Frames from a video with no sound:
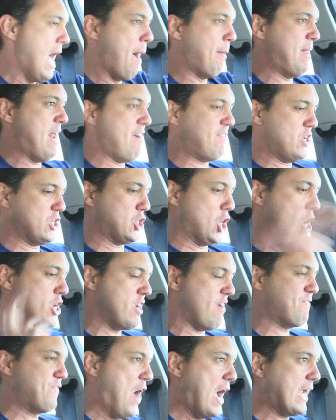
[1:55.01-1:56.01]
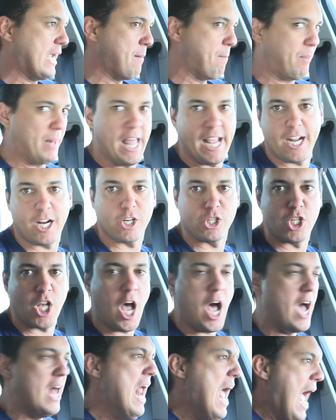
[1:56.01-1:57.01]
I'm gonna have you turn your fucking blinkers
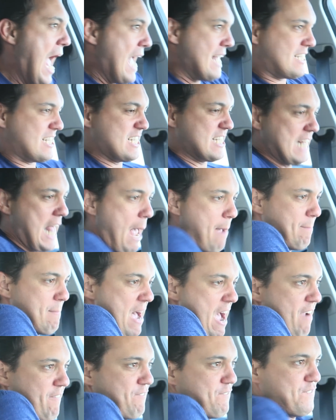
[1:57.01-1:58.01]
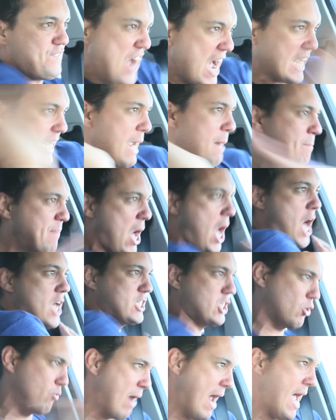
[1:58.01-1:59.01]
on and slap my fucking
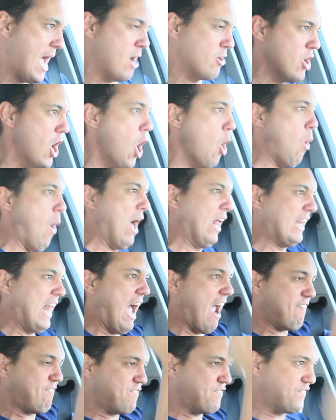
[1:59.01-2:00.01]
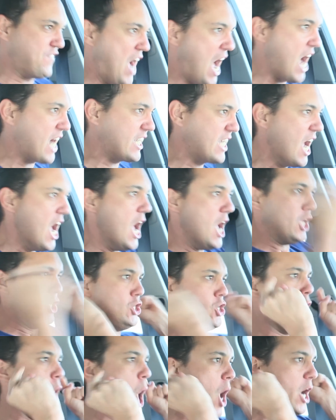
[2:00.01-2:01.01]
balls around while I fuck
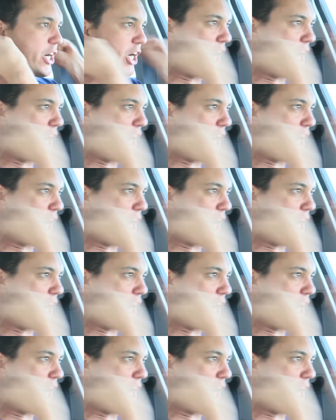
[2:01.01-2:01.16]
your